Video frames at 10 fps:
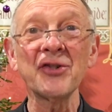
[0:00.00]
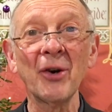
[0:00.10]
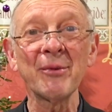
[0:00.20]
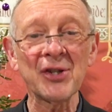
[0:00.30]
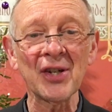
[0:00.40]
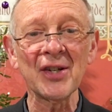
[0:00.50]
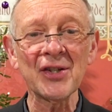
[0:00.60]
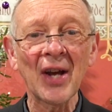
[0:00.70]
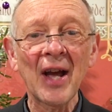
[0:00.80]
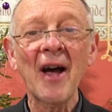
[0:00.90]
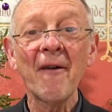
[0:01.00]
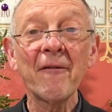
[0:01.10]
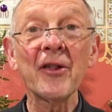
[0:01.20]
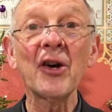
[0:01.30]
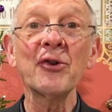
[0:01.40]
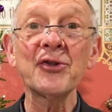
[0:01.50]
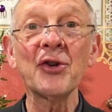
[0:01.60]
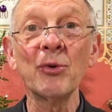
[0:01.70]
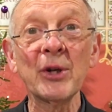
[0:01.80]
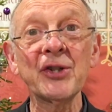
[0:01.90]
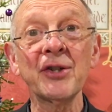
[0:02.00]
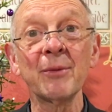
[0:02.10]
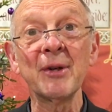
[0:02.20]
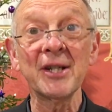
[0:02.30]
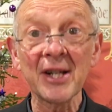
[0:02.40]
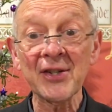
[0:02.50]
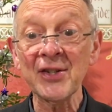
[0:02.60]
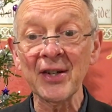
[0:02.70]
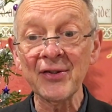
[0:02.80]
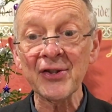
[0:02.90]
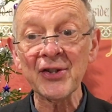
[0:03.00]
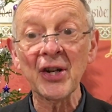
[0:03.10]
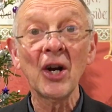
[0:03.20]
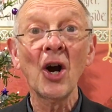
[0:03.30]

Thomas's for those who wish to be distanced